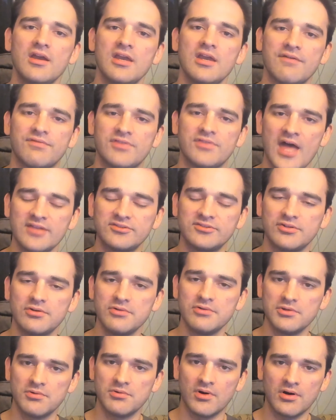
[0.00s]
If that's
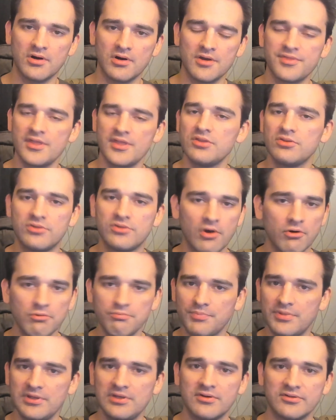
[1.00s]
who you are, then
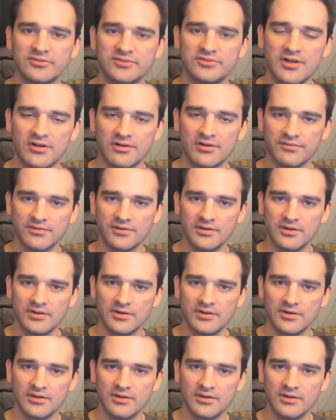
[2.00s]
don't be yourself.